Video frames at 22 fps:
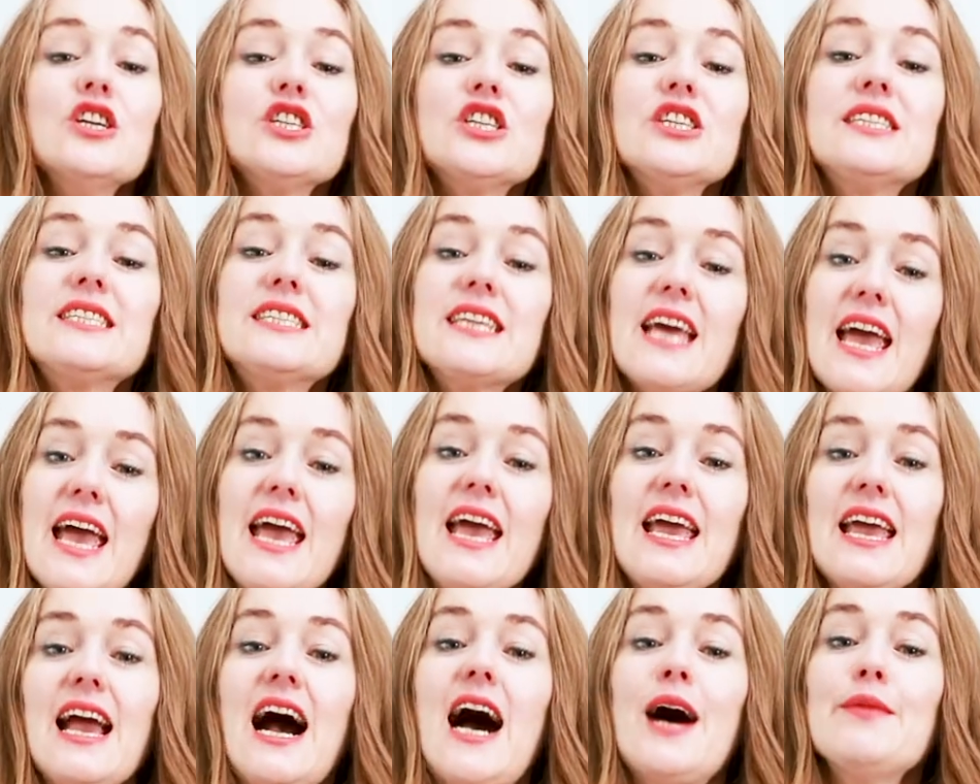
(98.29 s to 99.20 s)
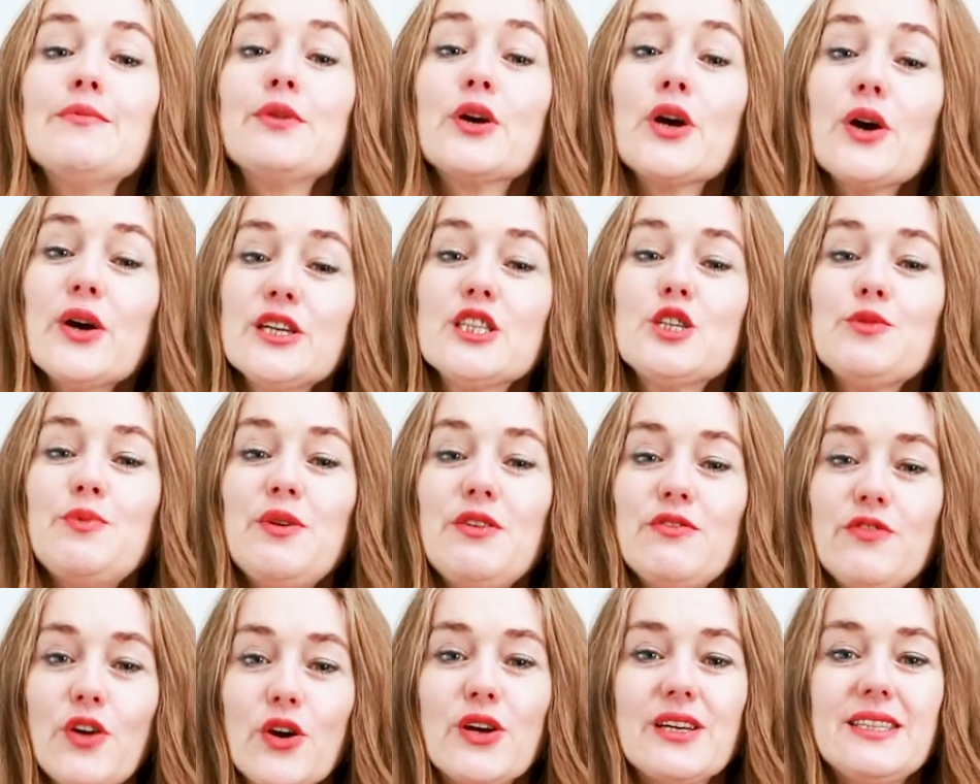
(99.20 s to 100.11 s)
Today, I'm going to
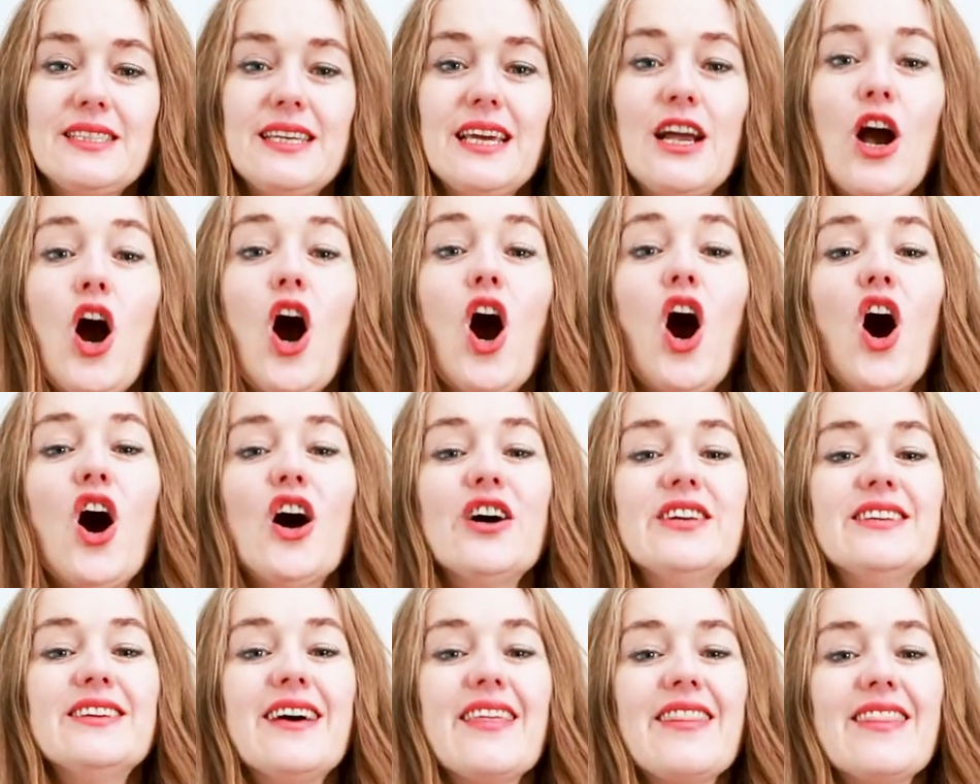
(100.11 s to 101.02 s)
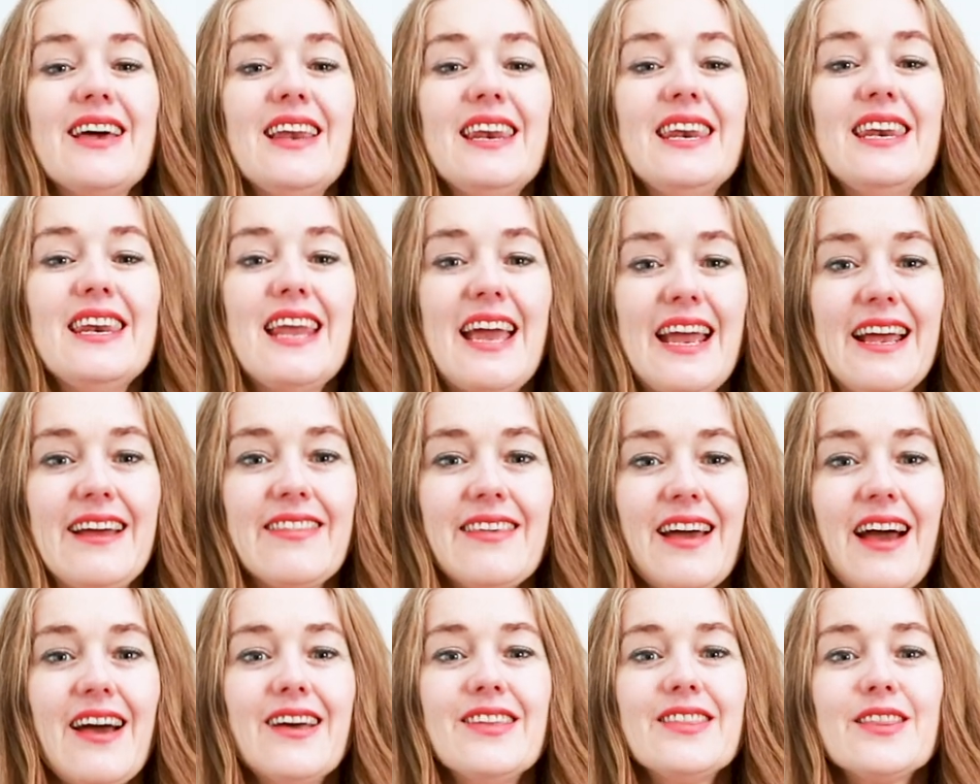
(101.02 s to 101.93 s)
be focusing on the
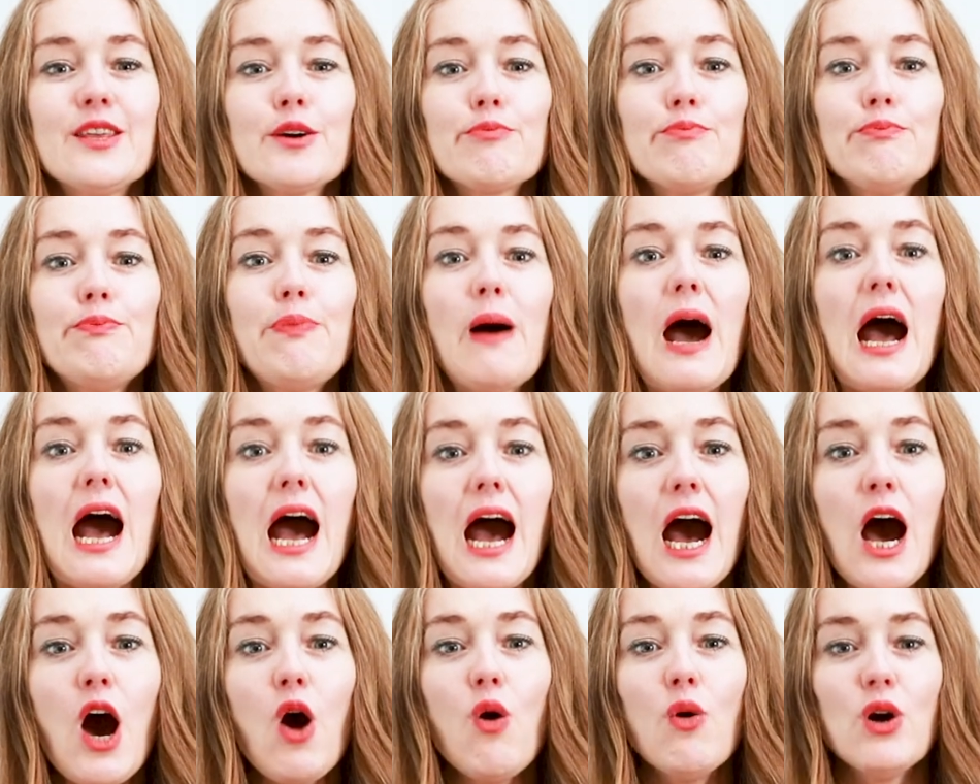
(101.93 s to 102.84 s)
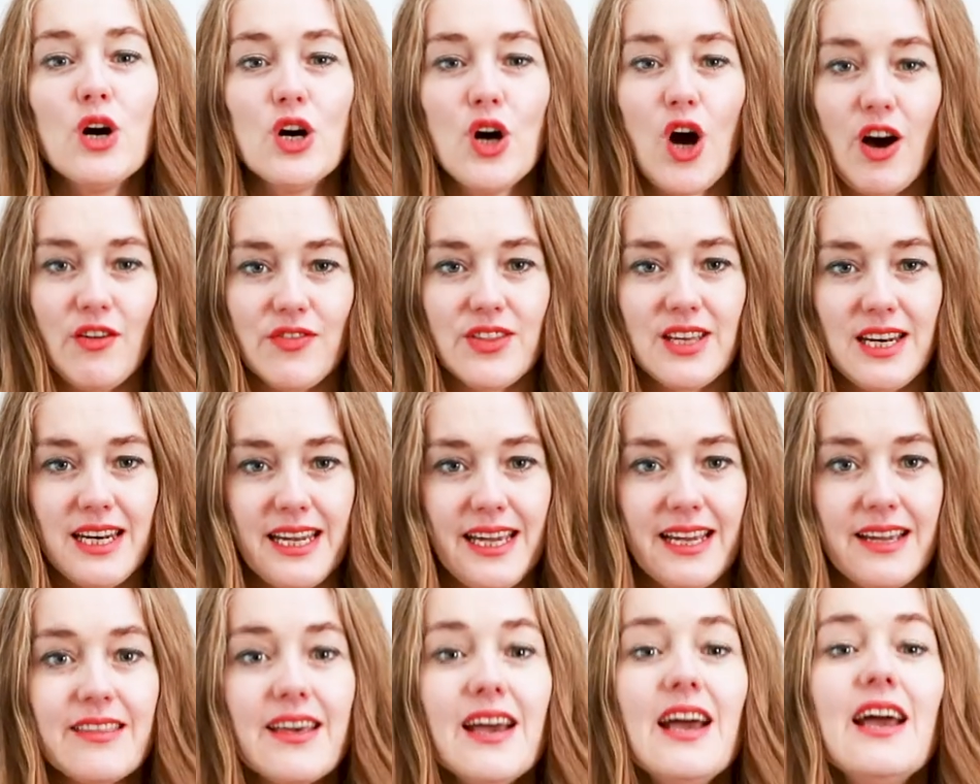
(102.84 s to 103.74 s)
length and the power of the
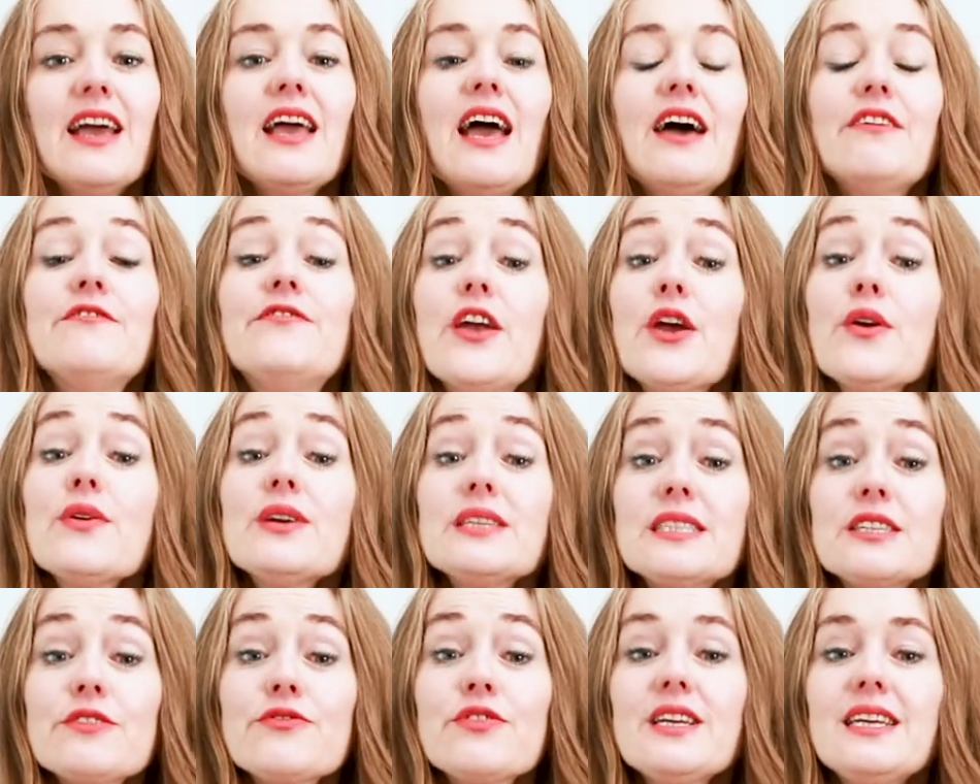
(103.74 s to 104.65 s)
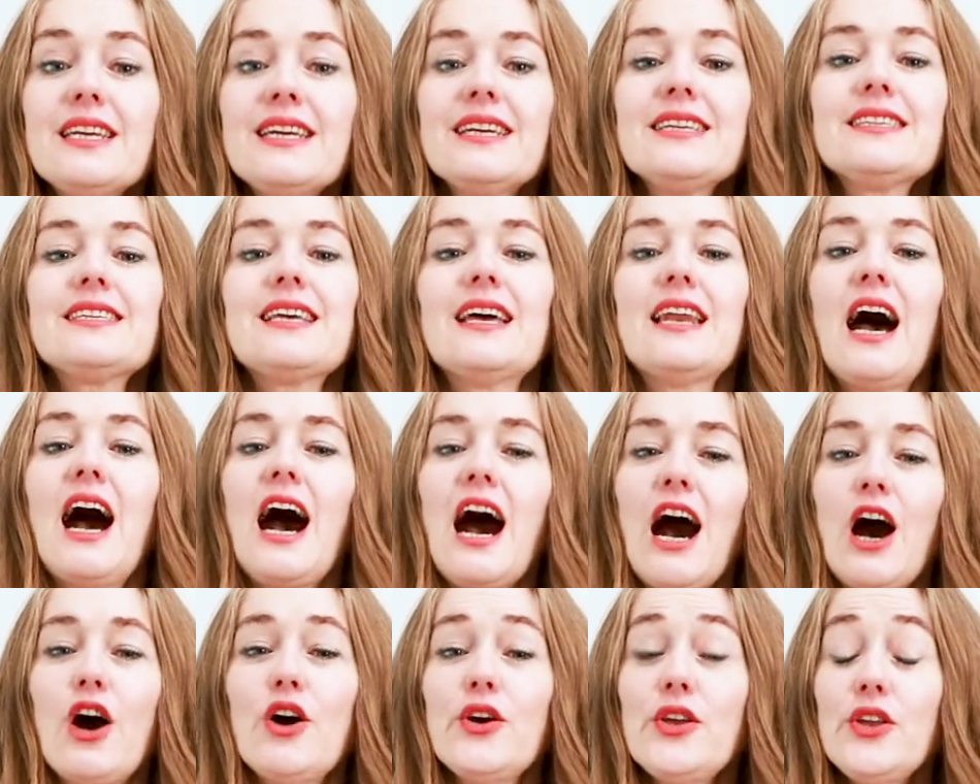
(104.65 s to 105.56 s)
length, various different lengths and
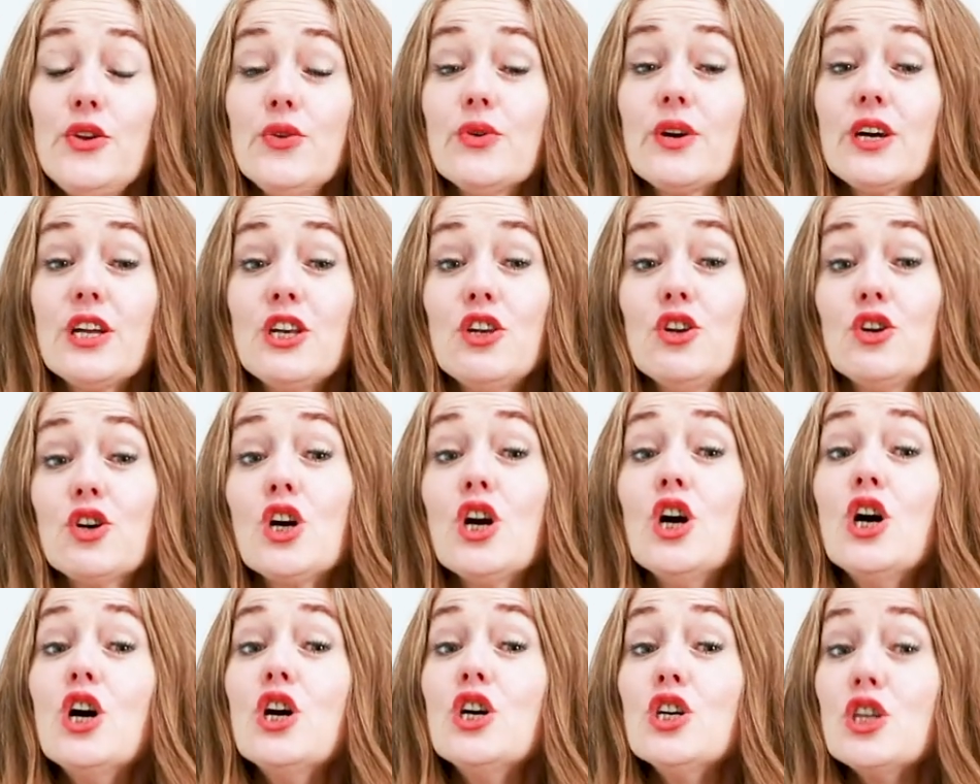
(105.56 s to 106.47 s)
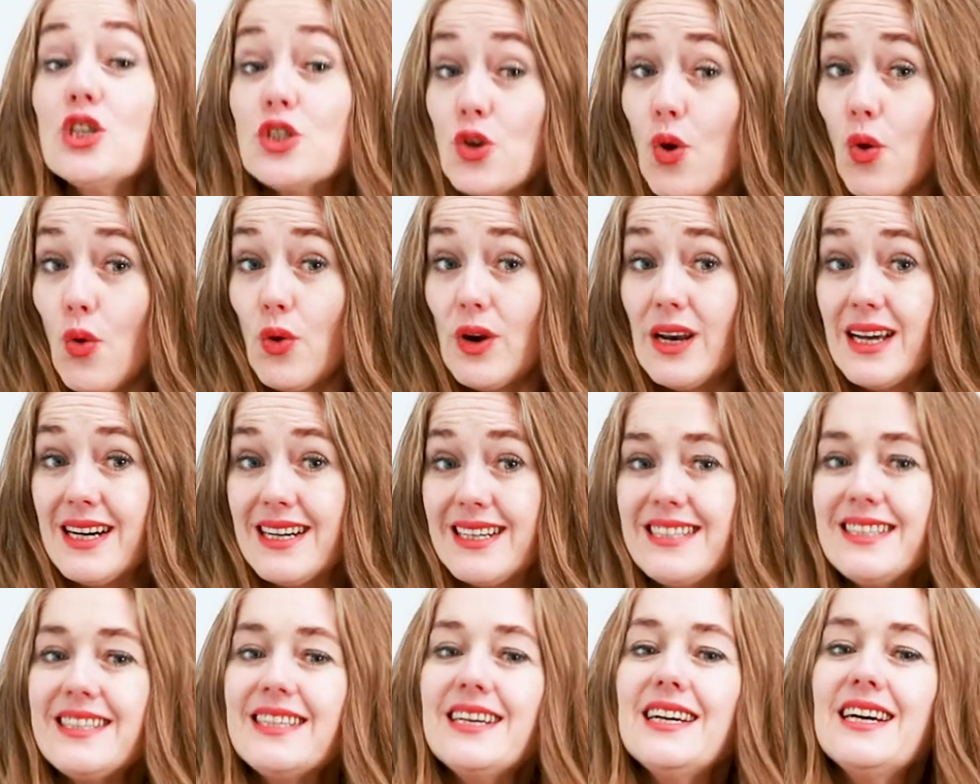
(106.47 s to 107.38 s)
how you can look
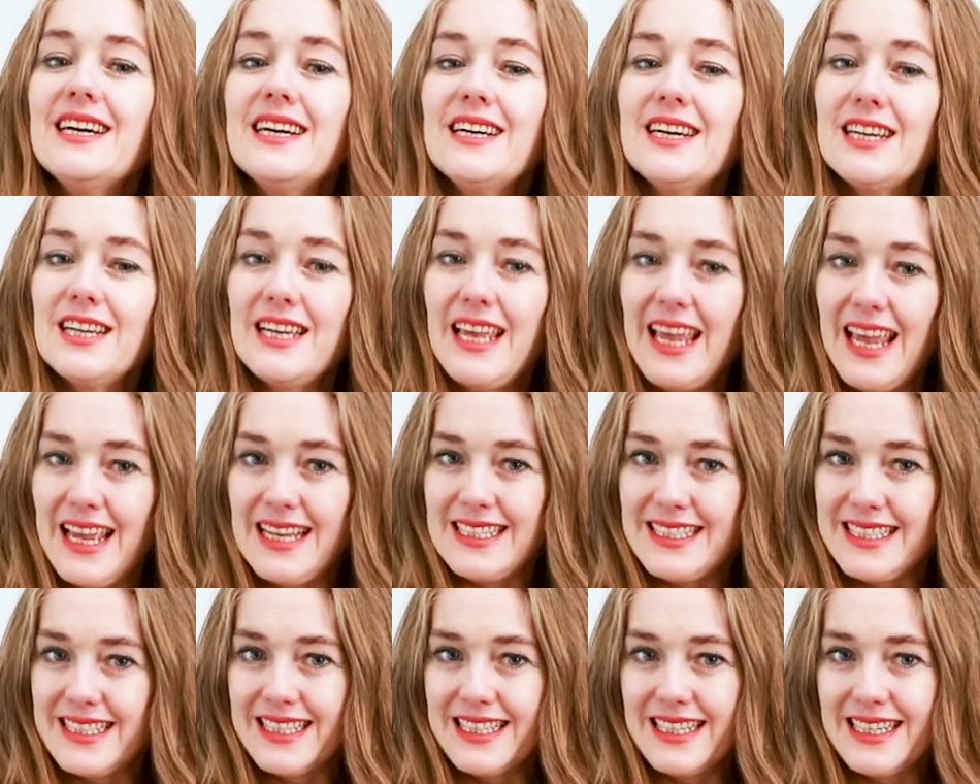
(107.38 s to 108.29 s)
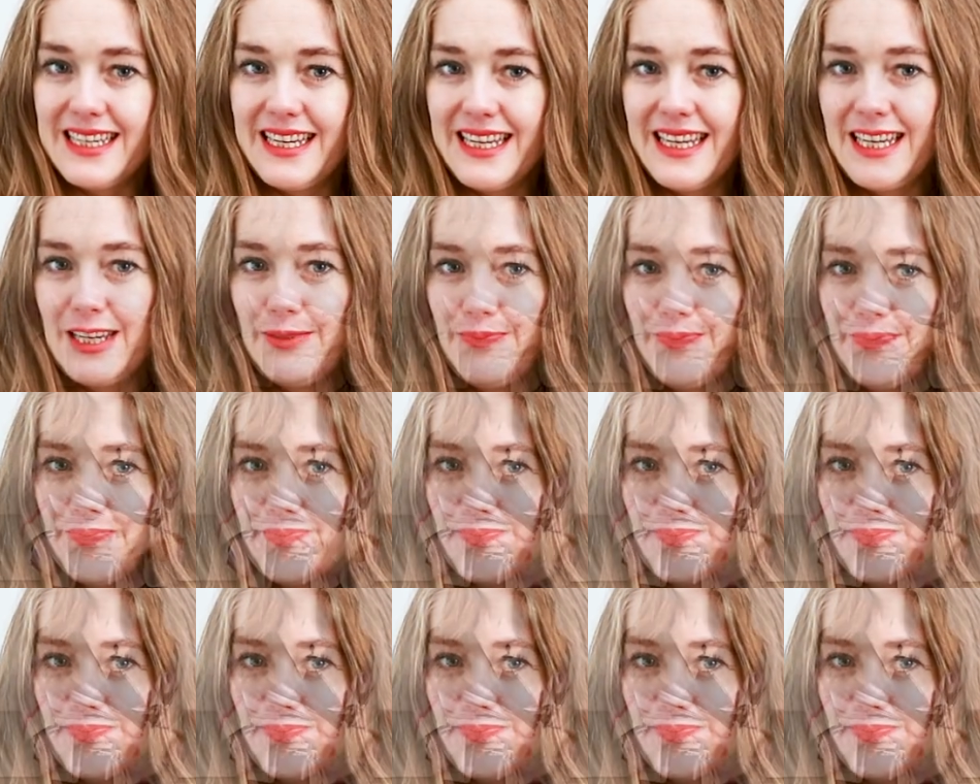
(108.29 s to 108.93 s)
taller instantly.